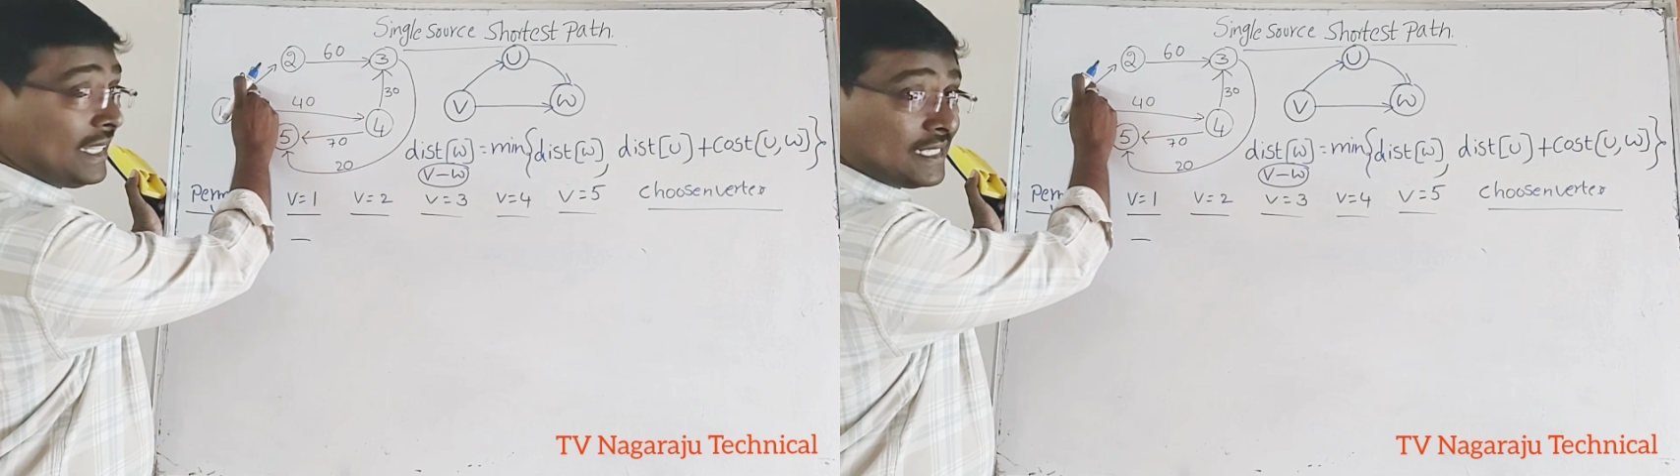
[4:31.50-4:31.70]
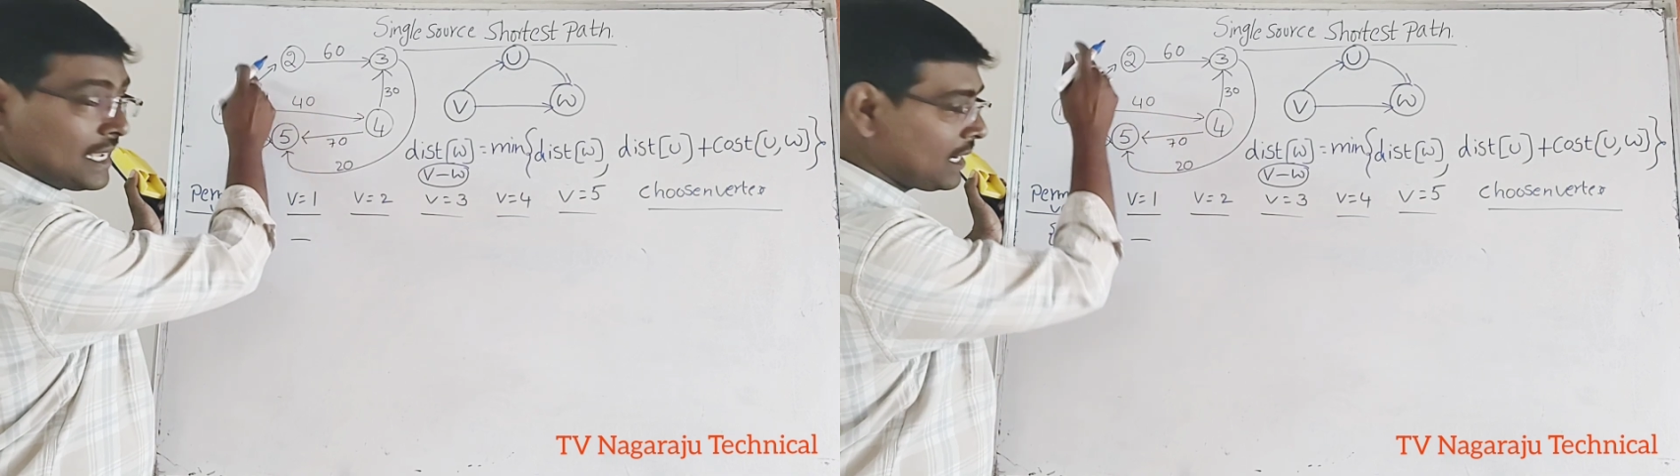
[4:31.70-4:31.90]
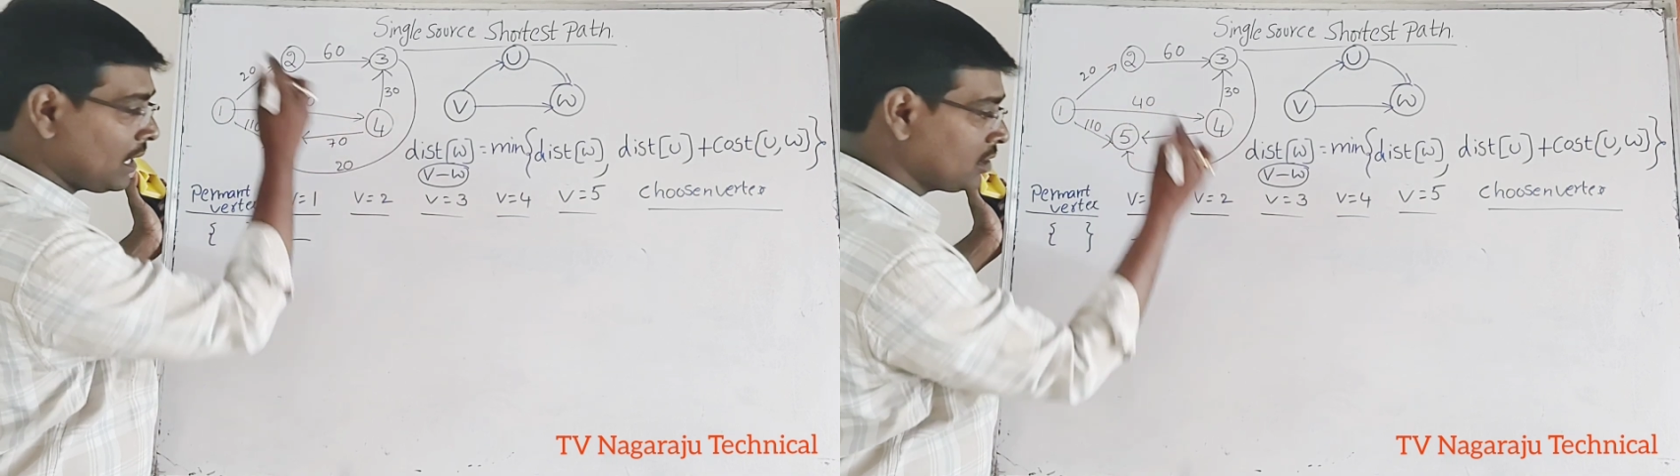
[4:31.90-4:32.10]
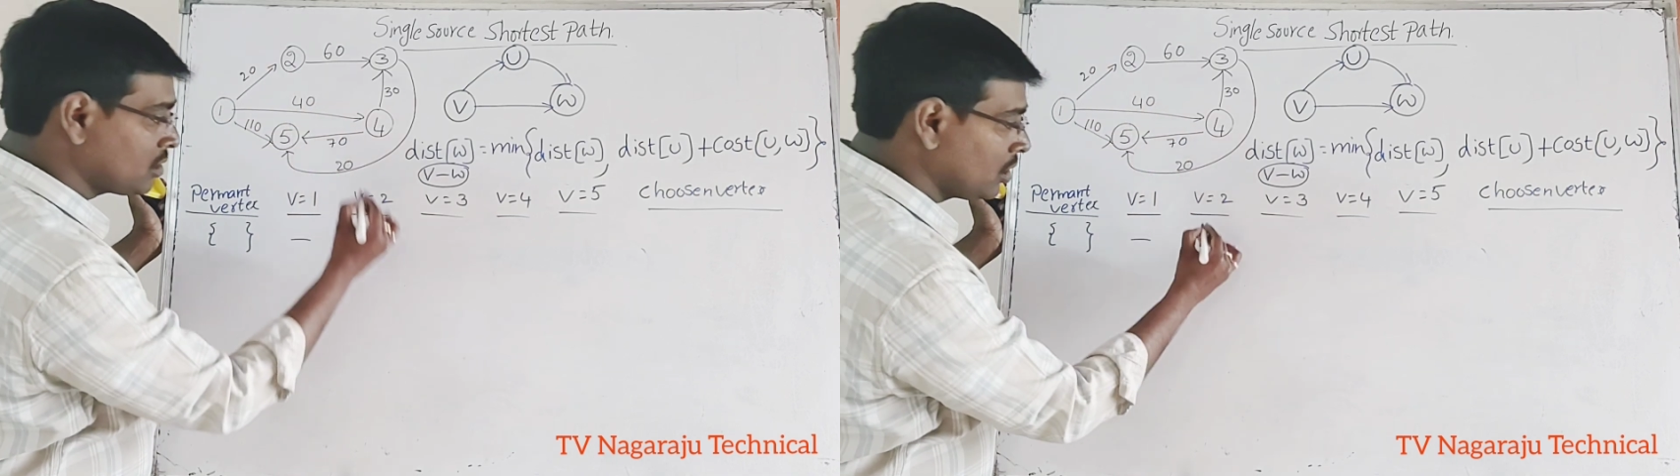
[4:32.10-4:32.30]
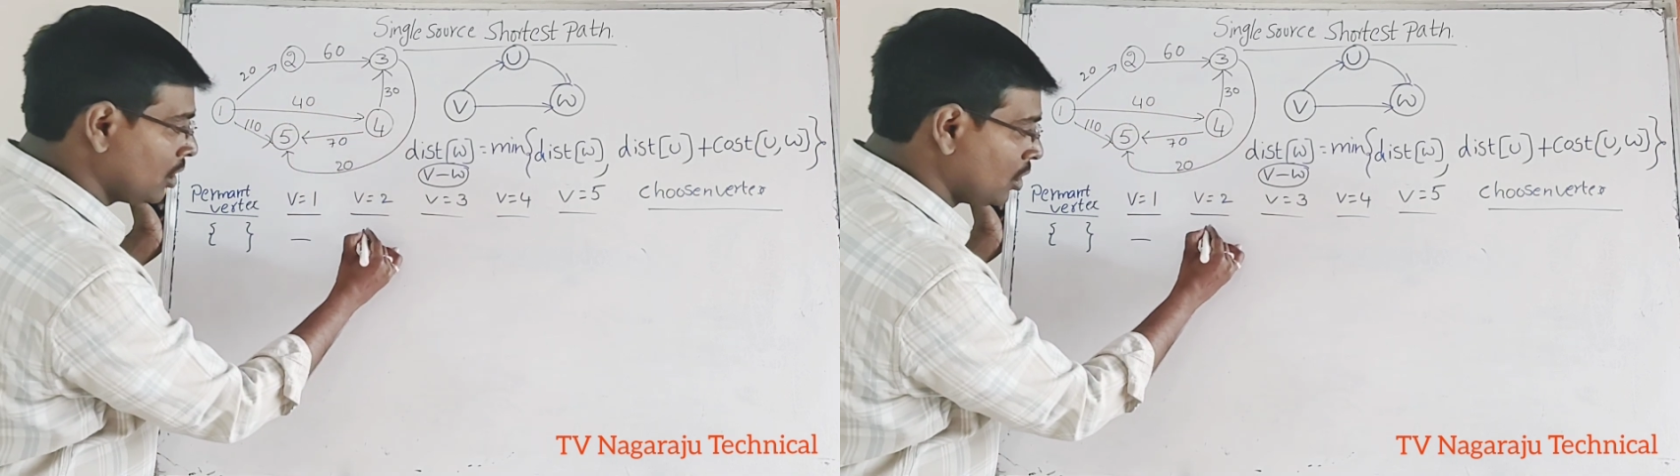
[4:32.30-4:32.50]
is the cost?
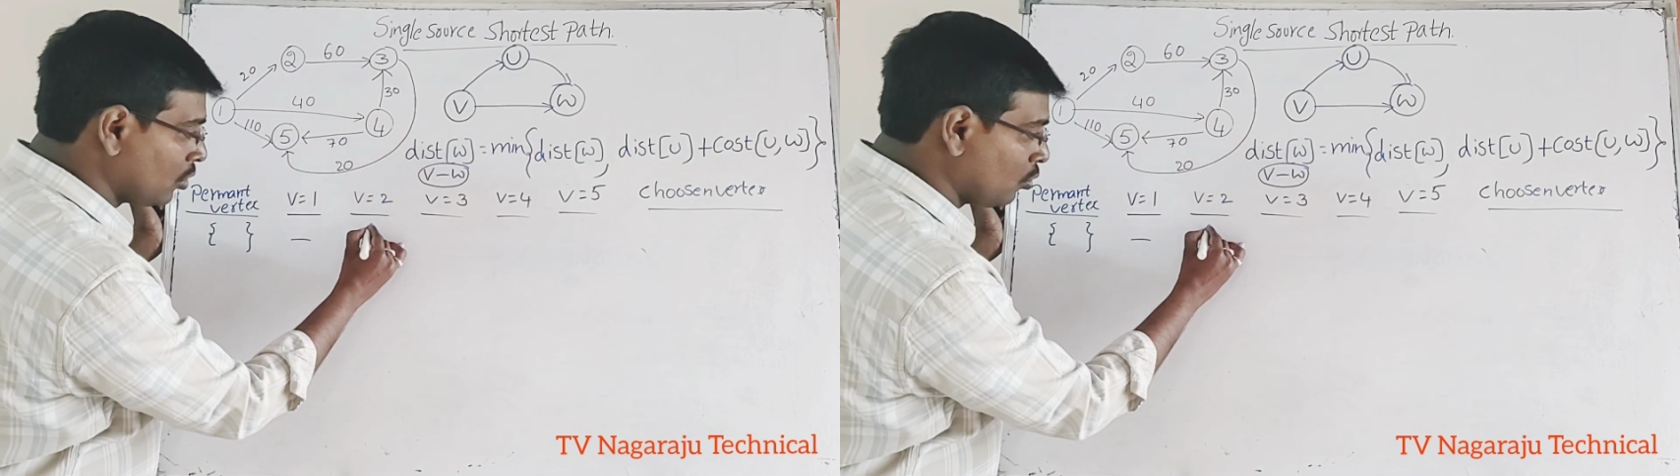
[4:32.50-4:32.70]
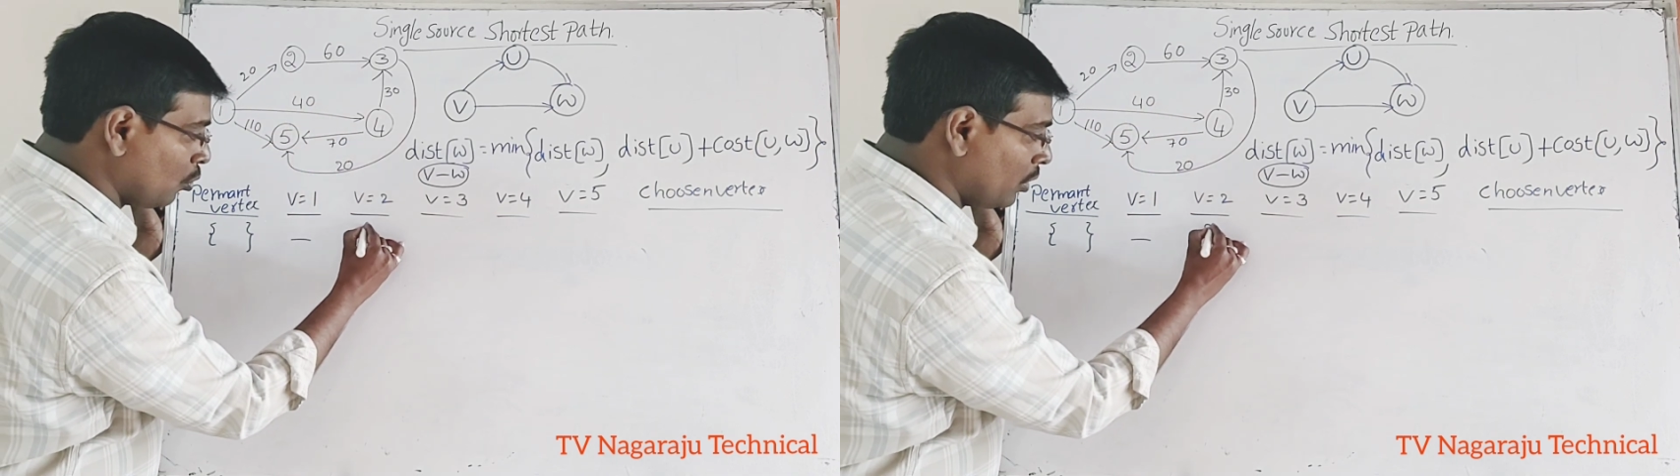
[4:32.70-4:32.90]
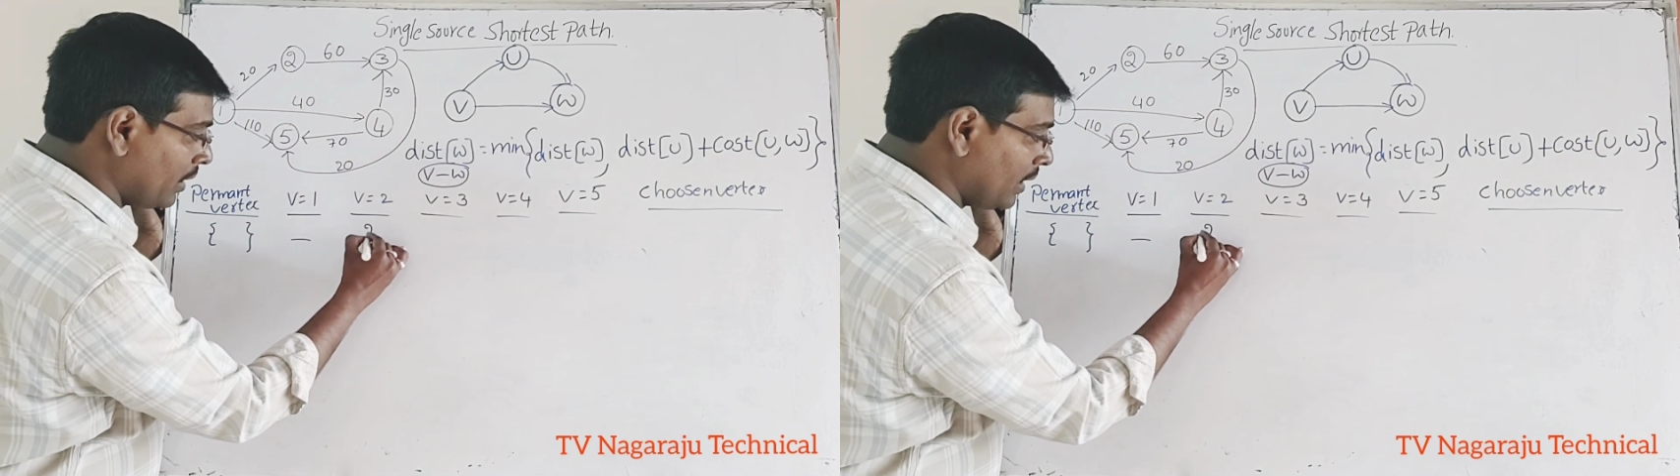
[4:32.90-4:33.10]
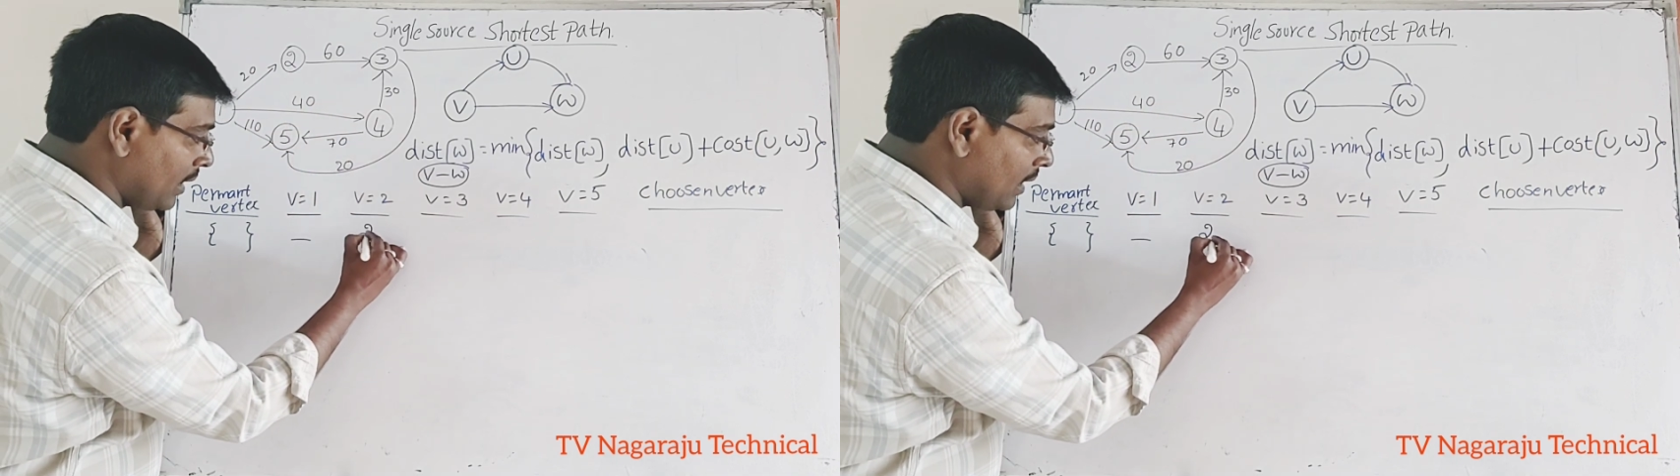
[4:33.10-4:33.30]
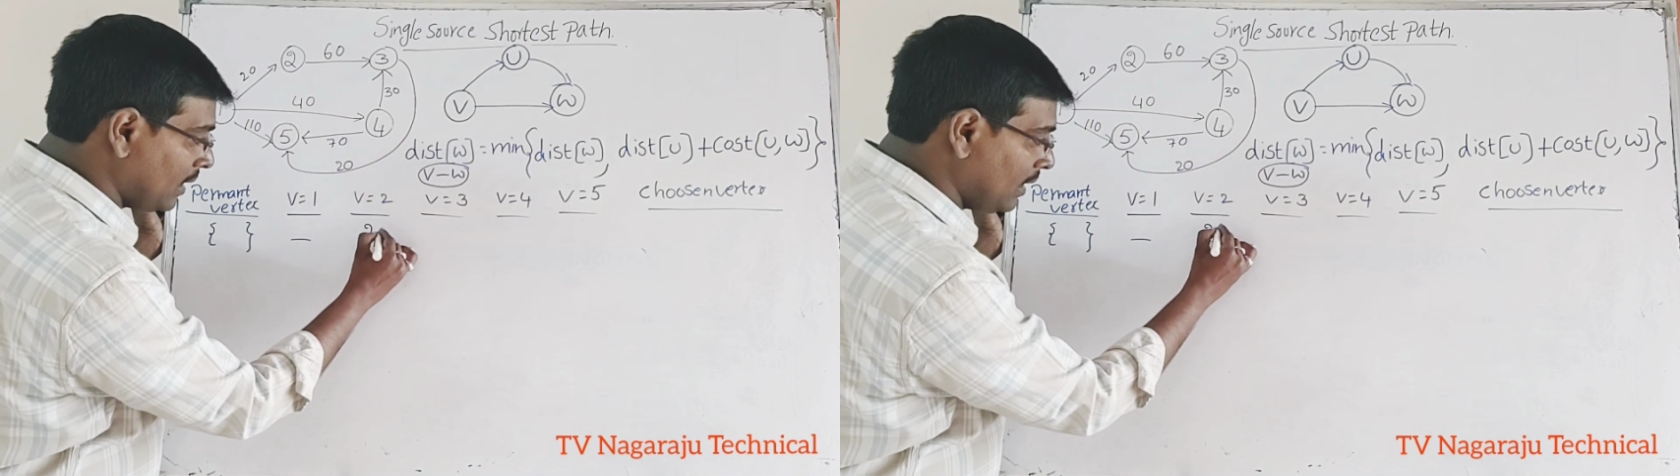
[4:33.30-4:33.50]

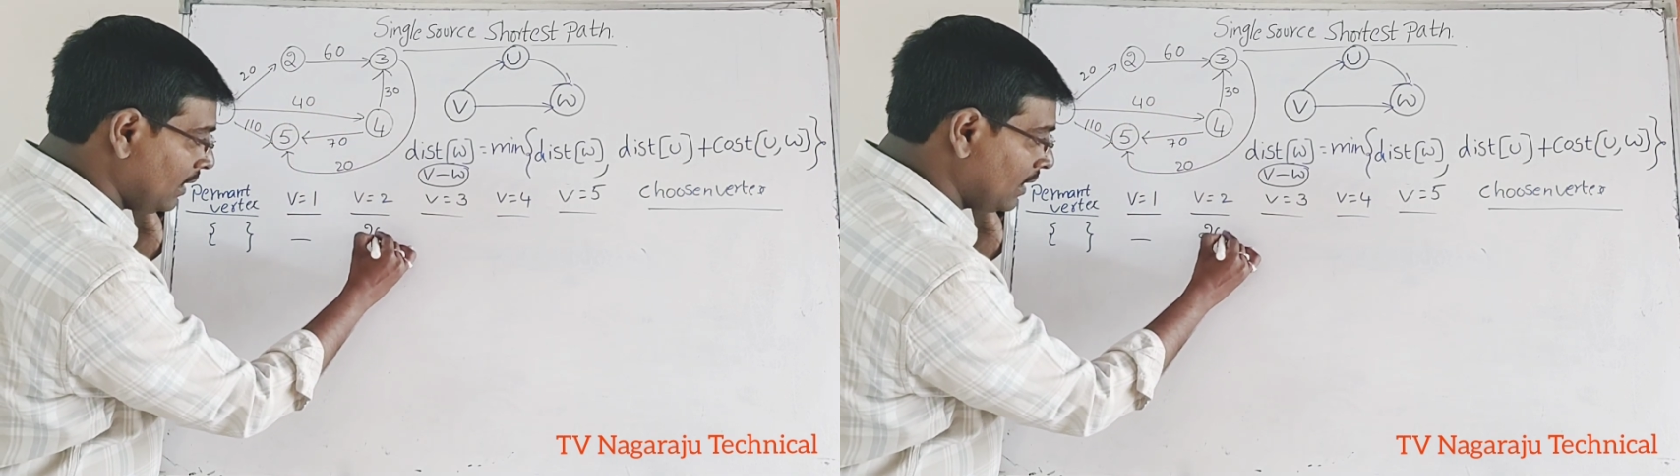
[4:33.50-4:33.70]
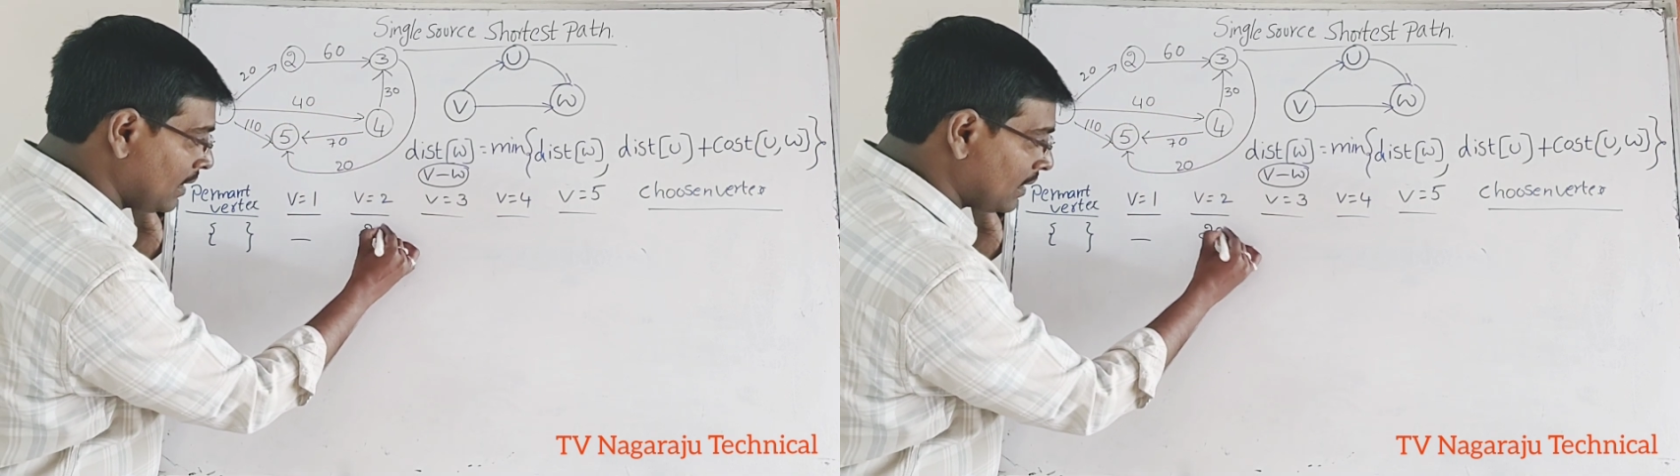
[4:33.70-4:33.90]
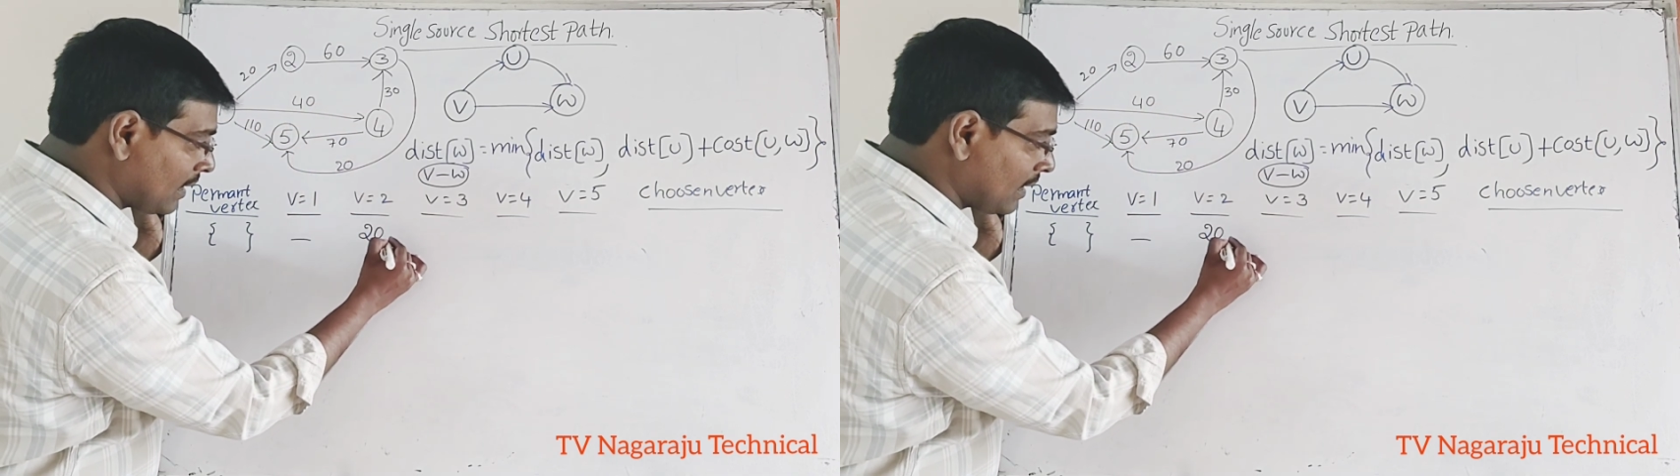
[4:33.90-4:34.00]
20,